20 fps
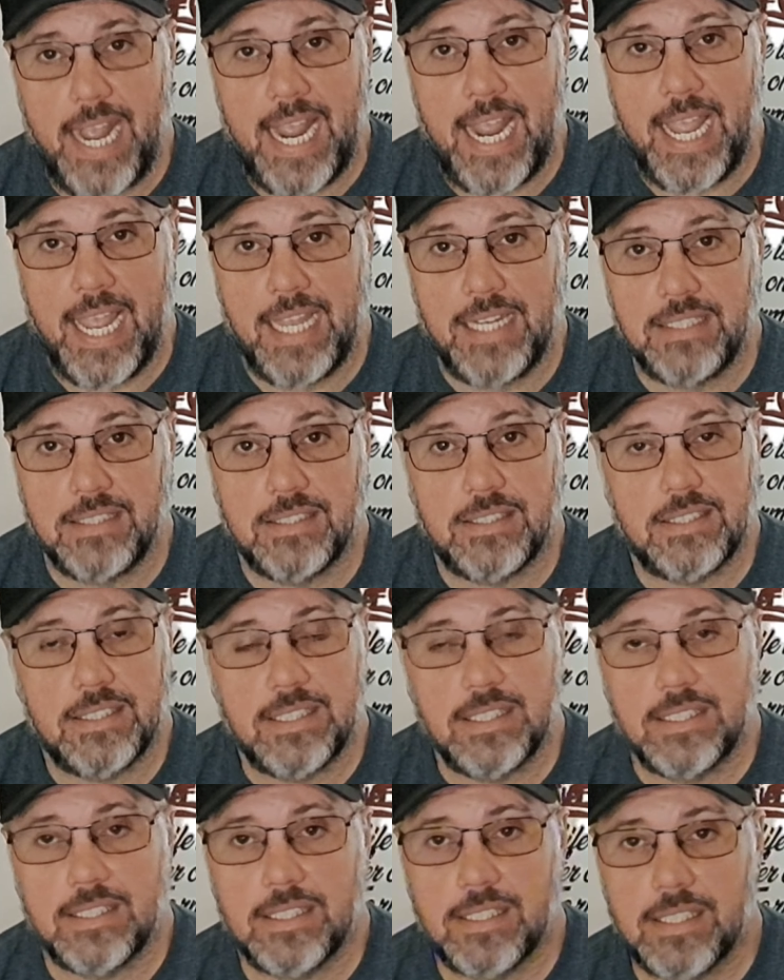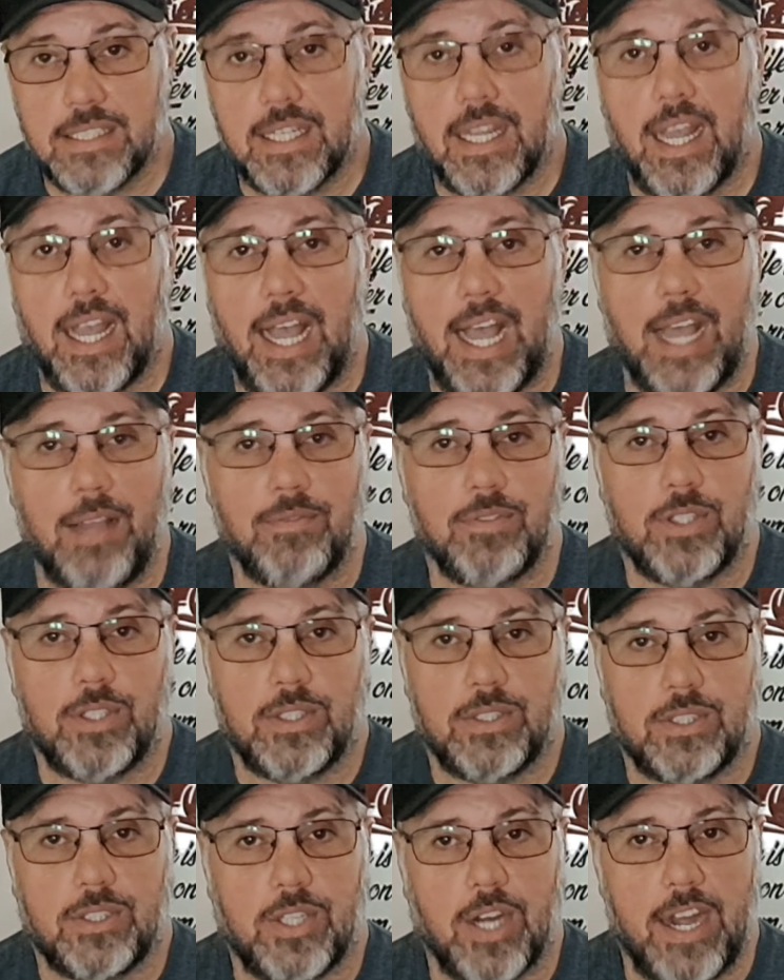And
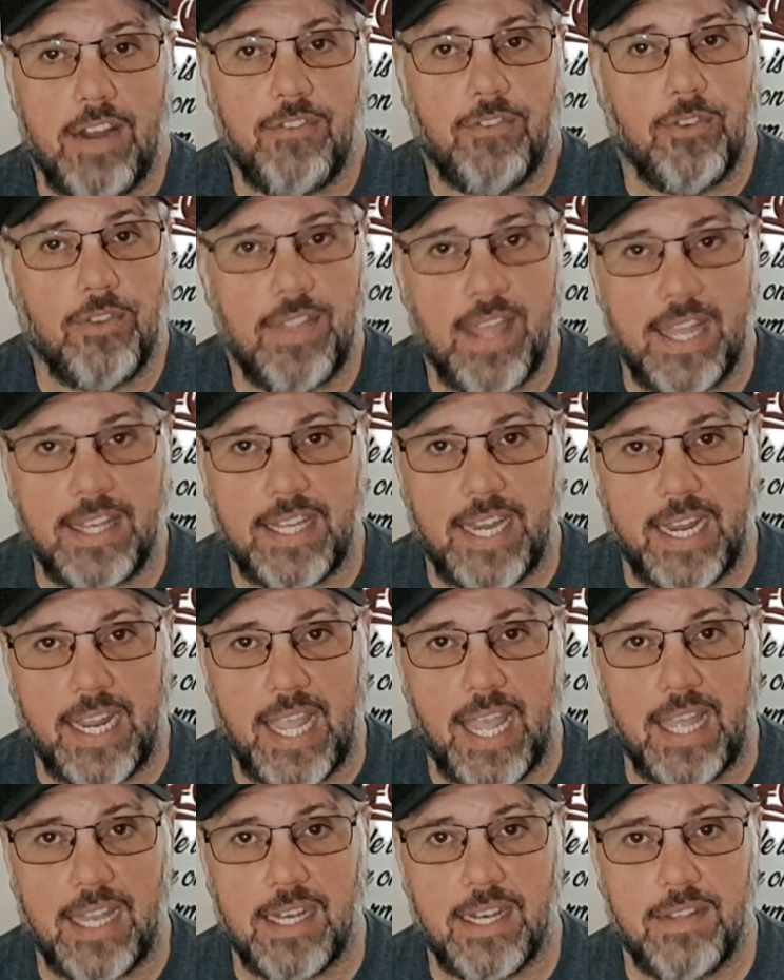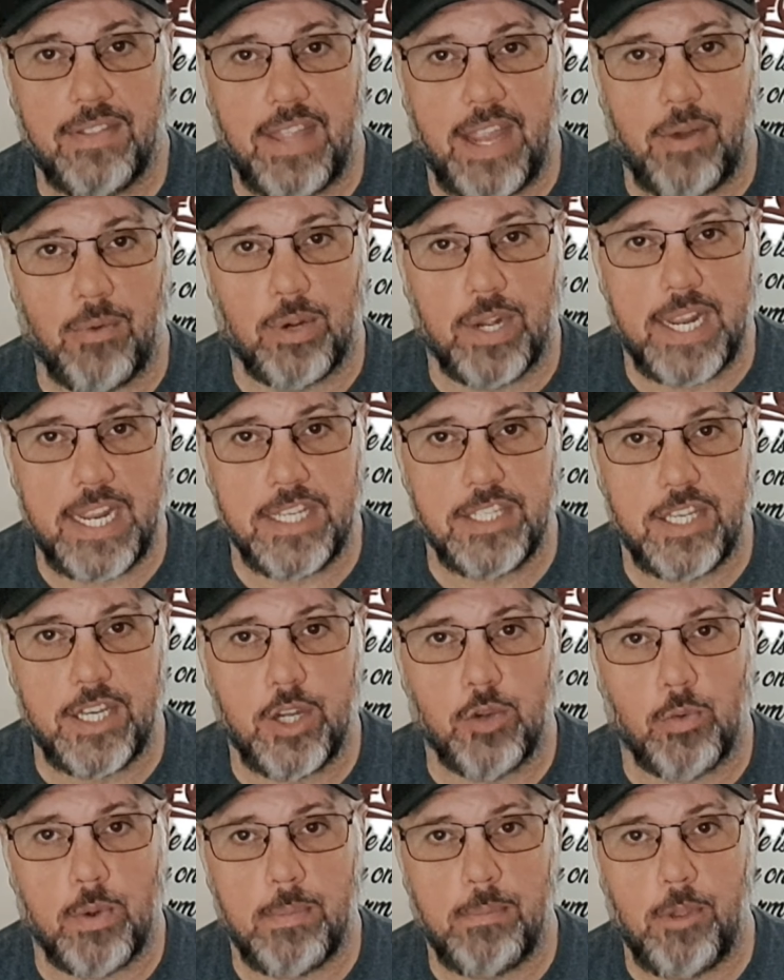I'm grateful that they were easy
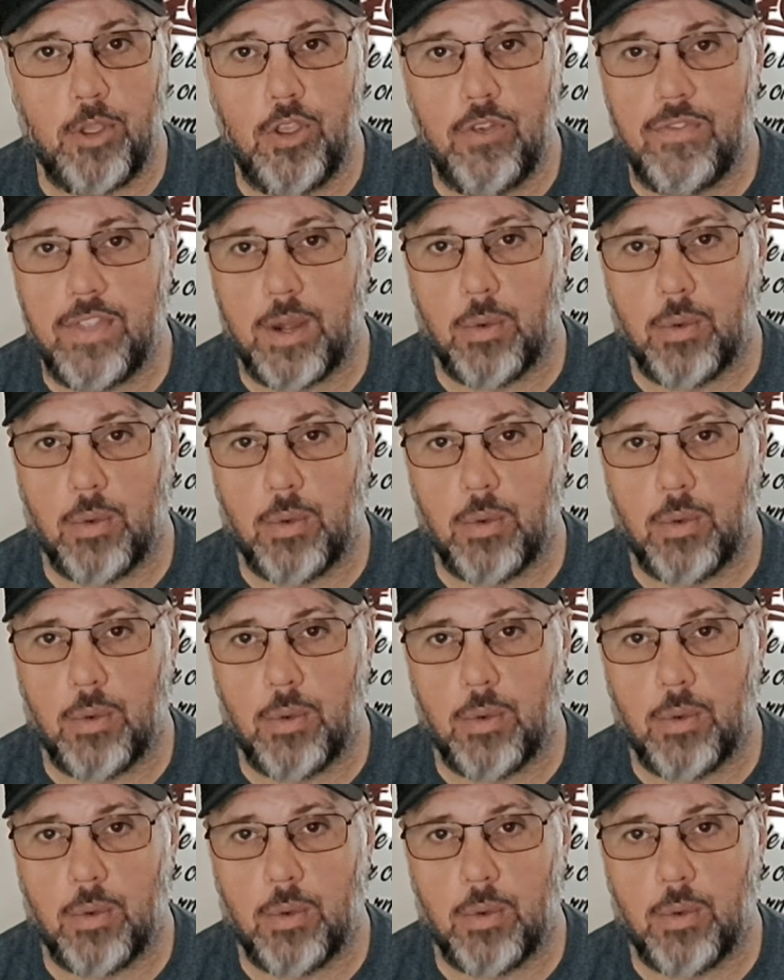to remove.